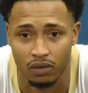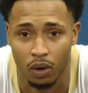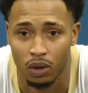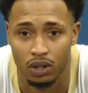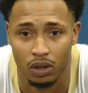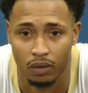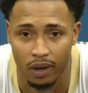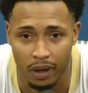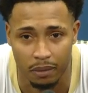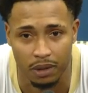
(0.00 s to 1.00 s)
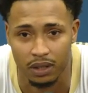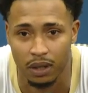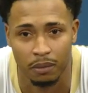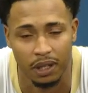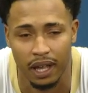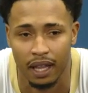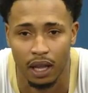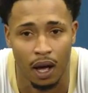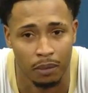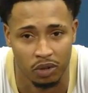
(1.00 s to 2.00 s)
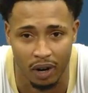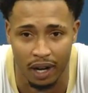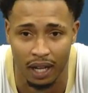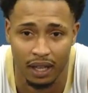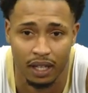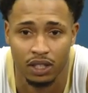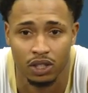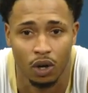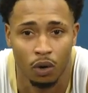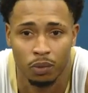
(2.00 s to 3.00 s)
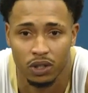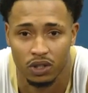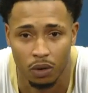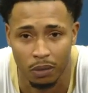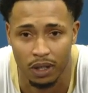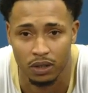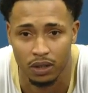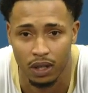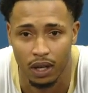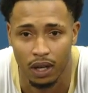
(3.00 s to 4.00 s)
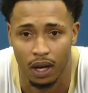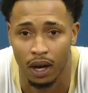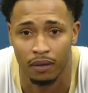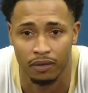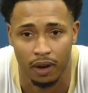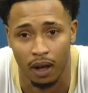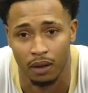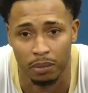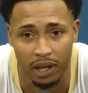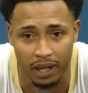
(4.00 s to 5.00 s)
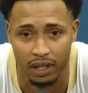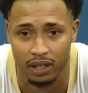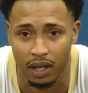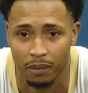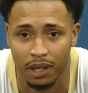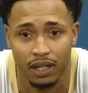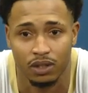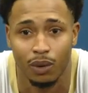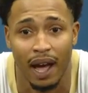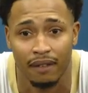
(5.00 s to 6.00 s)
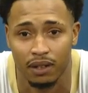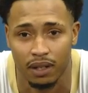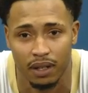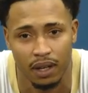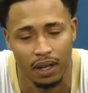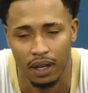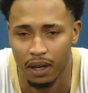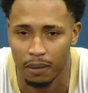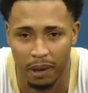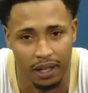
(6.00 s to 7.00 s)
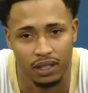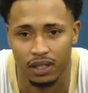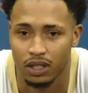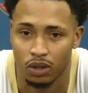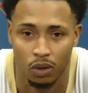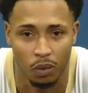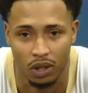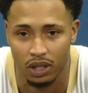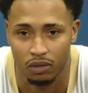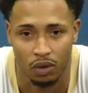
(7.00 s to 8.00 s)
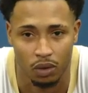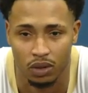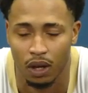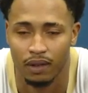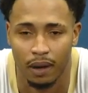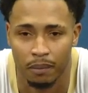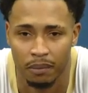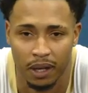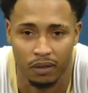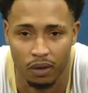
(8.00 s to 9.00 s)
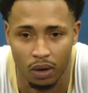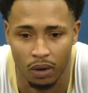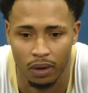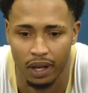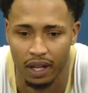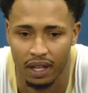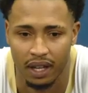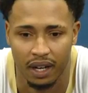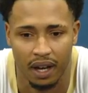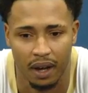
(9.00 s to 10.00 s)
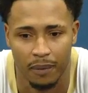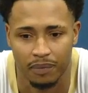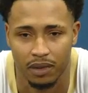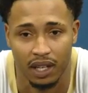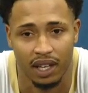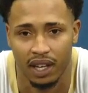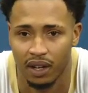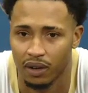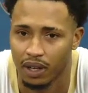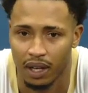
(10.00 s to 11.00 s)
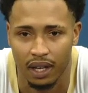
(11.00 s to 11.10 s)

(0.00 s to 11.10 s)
and rolling to the rim, he's going to be that lob threat. And I think he just opens so much up for other players because you have to pay attention to him once he rolls off that pick and roll. And then Nikhil,